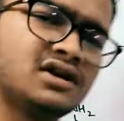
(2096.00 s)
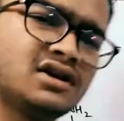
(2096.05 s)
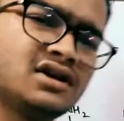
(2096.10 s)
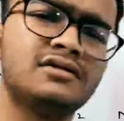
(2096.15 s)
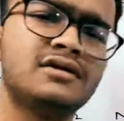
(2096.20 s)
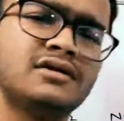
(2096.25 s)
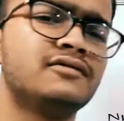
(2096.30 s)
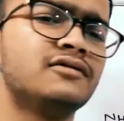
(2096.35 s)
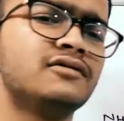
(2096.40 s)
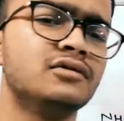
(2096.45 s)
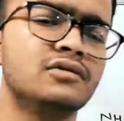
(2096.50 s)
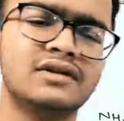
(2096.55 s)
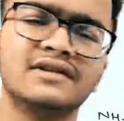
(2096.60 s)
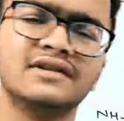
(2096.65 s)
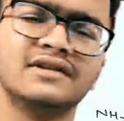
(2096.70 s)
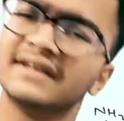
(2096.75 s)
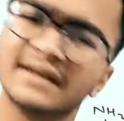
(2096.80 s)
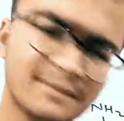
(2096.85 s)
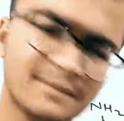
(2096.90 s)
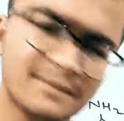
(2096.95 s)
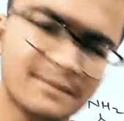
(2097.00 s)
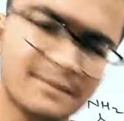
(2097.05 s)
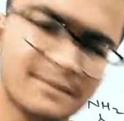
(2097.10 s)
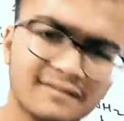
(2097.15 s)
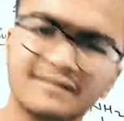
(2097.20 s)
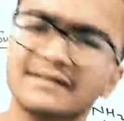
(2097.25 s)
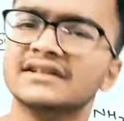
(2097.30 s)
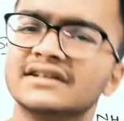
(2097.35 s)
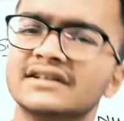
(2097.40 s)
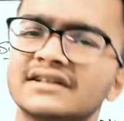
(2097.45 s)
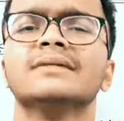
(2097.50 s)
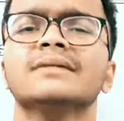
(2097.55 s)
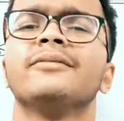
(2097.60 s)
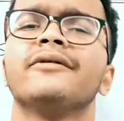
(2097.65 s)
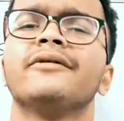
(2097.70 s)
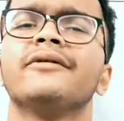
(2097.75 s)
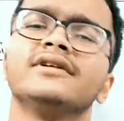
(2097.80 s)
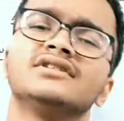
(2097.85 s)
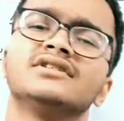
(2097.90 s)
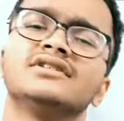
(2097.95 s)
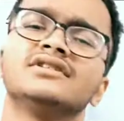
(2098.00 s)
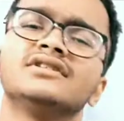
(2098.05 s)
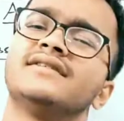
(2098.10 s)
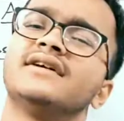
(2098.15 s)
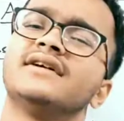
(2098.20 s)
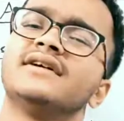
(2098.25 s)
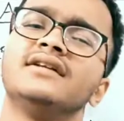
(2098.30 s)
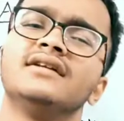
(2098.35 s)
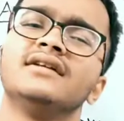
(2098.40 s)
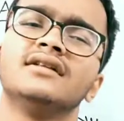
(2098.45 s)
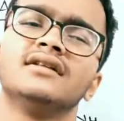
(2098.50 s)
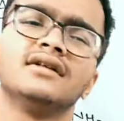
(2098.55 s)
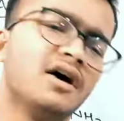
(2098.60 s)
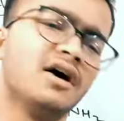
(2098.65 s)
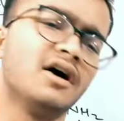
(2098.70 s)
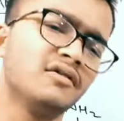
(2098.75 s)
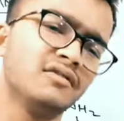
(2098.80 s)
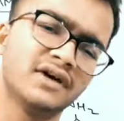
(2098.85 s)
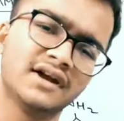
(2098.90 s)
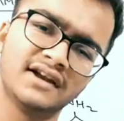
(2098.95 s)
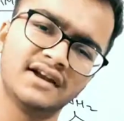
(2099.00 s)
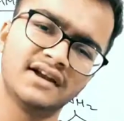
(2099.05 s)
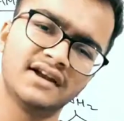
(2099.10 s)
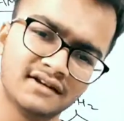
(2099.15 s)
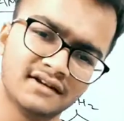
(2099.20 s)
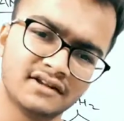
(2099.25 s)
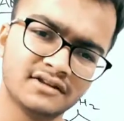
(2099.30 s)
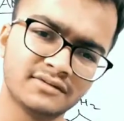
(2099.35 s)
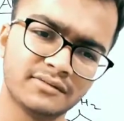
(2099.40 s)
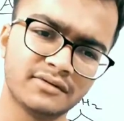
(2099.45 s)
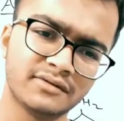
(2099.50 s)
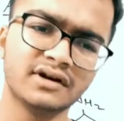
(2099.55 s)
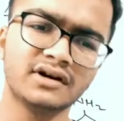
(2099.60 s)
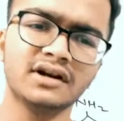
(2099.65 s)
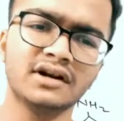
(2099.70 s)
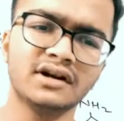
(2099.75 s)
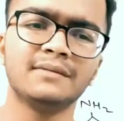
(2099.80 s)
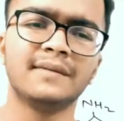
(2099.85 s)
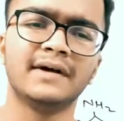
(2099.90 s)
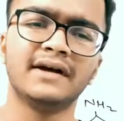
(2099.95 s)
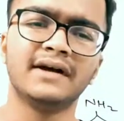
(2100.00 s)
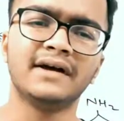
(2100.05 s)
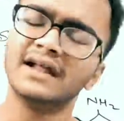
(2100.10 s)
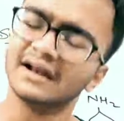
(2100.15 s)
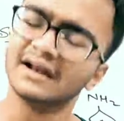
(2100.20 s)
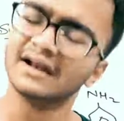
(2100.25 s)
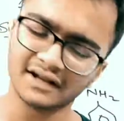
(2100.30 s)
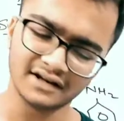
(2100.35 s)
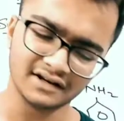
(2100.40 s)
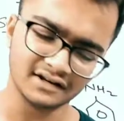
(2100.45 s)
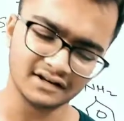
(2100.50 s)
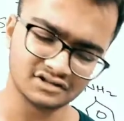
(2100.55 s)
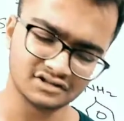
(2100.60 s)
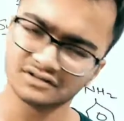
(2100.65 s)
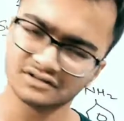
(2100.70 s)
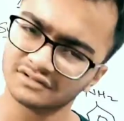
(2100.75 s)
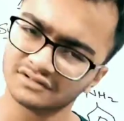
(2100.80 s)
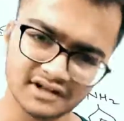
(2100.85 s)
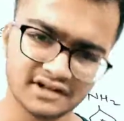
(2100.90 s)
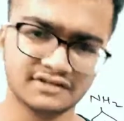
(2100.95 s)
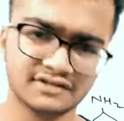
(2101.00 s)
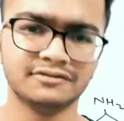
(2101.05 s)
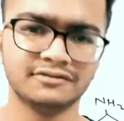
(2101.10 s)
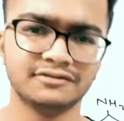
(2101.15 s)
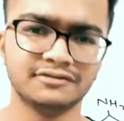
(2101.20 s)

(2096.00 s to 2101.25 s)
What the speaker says: now you have to do the same thing, which is the protection of aniline. How aniline is protected? By alkylation. So, let us do